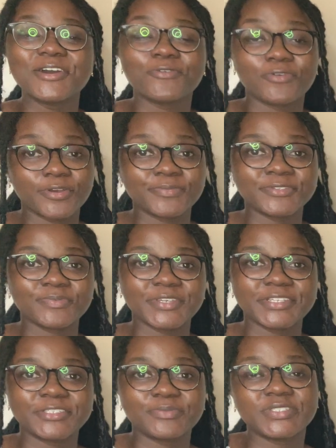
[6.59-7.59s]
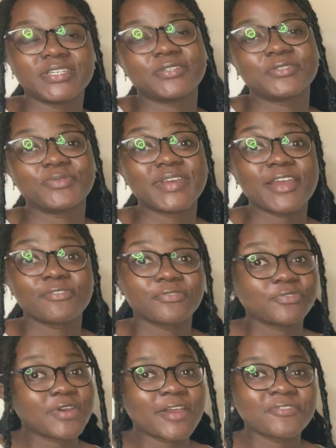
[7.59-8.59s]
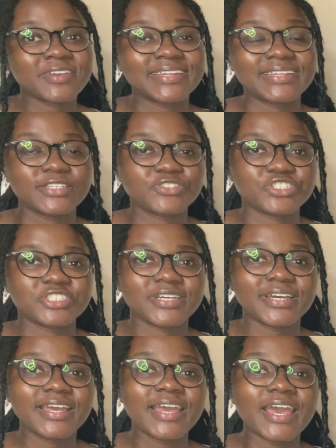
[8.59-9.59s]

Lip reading: Welcome to my YouTube channel where I review African literature.